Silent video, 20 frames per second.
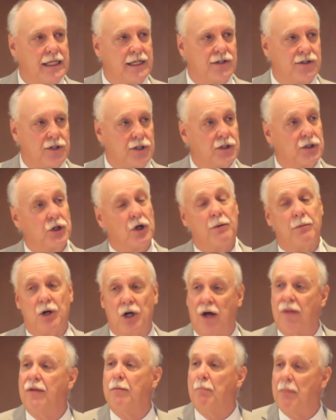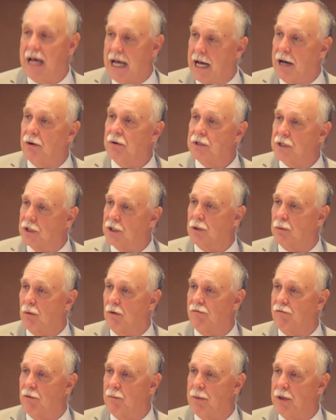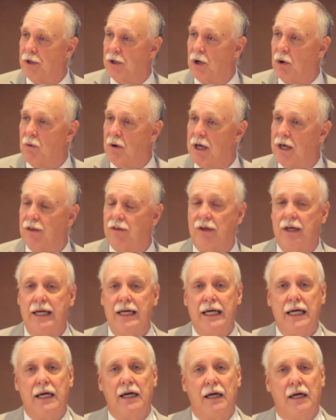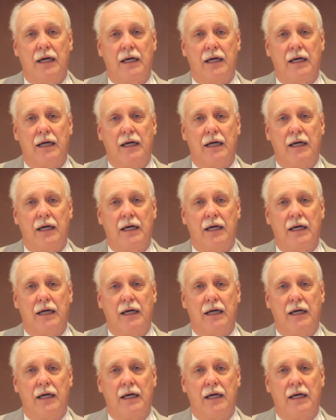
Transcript: is the Sermon on the Mount that we're familiar with,